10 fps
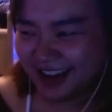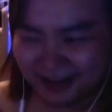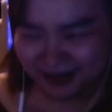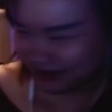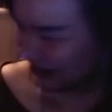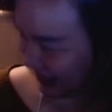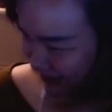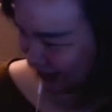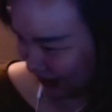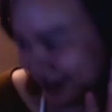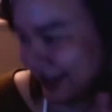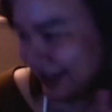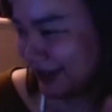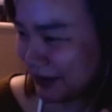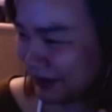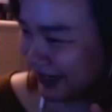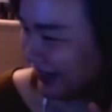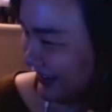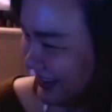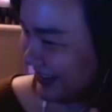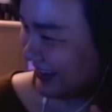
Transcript: don't know what I'm talking about apparently.